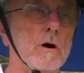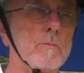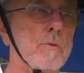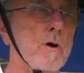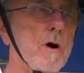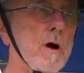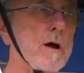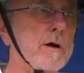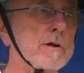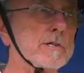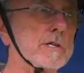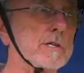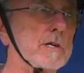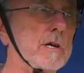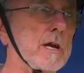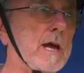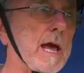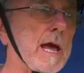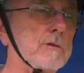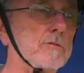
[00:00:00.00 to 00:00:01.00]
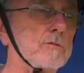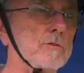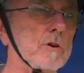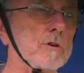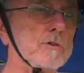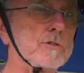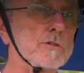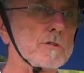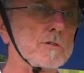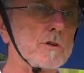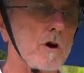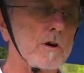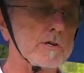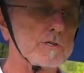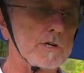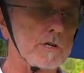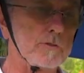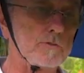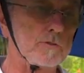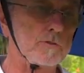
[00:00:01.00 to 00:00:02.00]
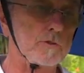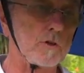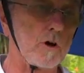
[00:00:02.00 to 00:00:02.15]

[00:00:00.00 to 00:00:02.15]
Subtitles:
a biogas digester